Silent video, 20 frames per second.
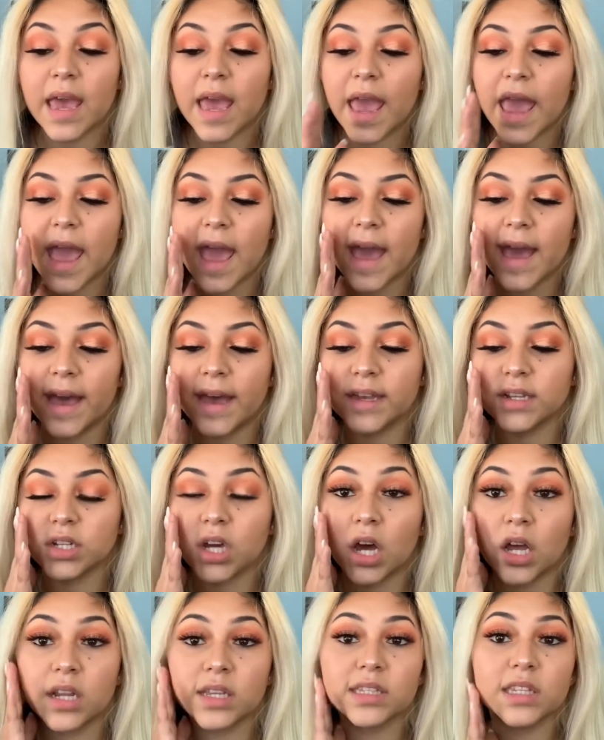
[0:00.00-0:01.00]
and
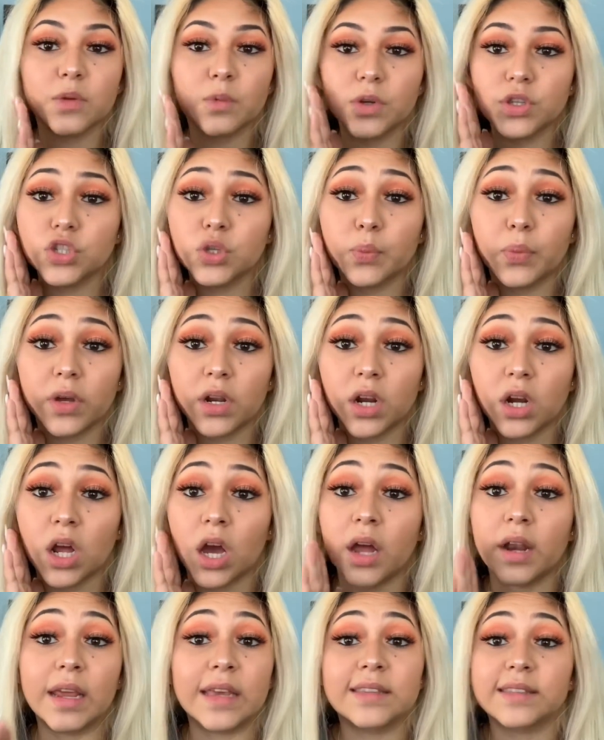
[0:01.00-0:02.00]
honestly, once you put it
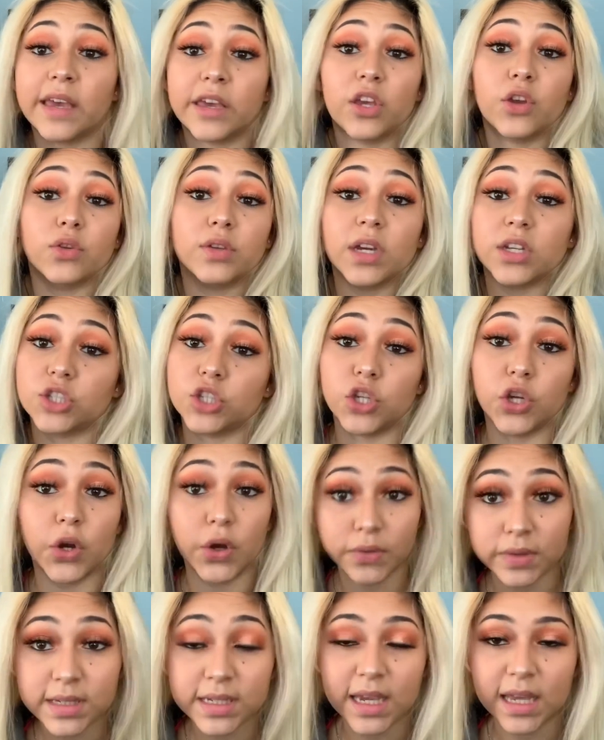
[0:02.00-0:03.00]
on, it's like you're touching your
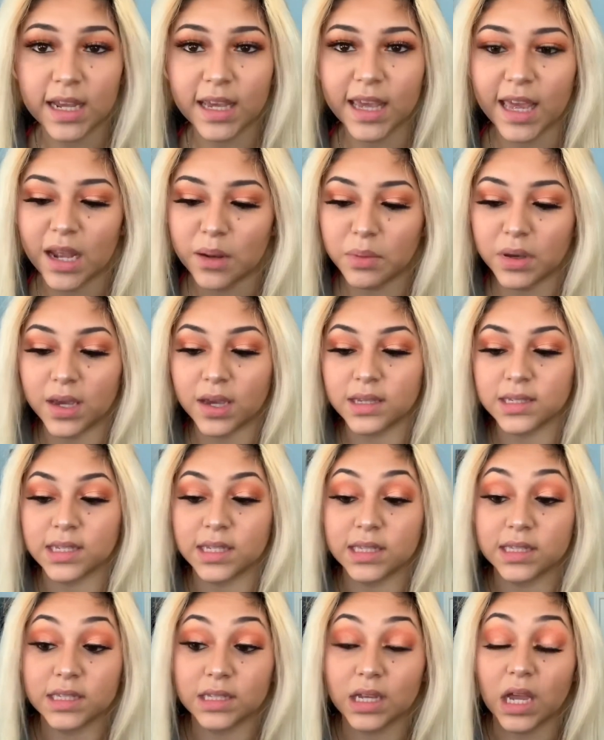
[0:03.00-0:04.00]
own skin again, because it
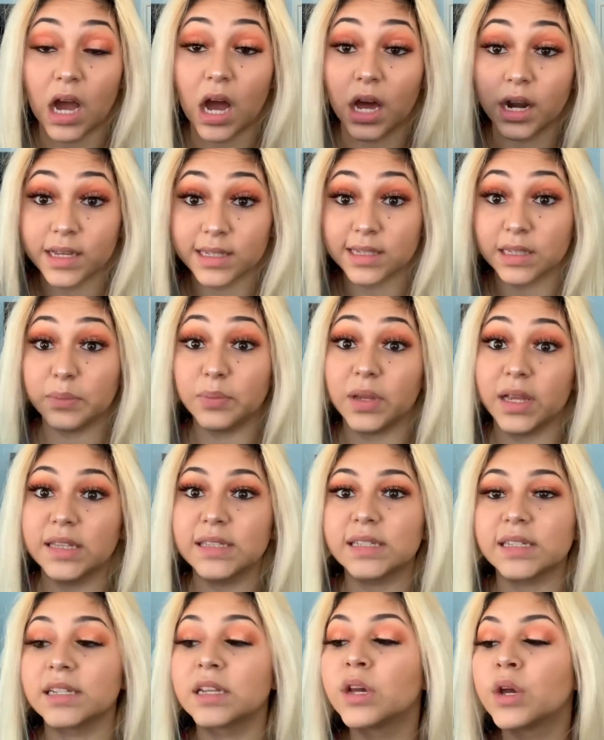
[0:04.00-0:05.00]
honestly blends
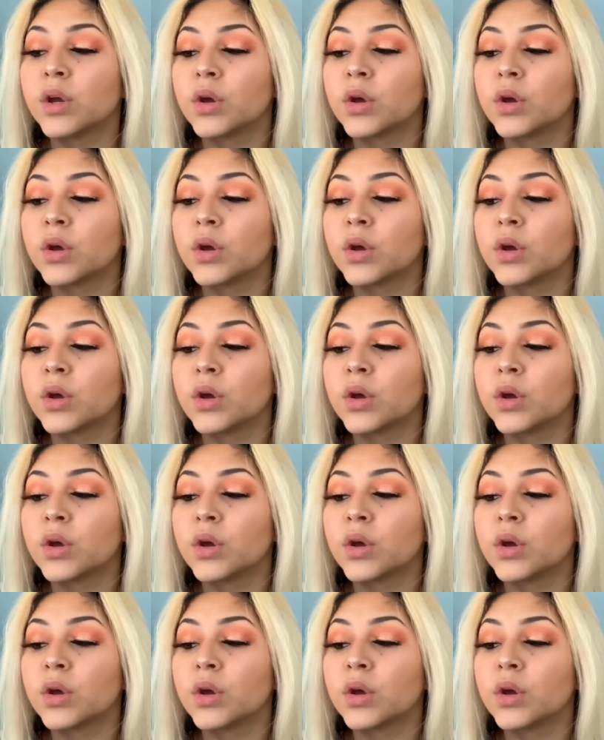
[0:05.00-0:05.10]
in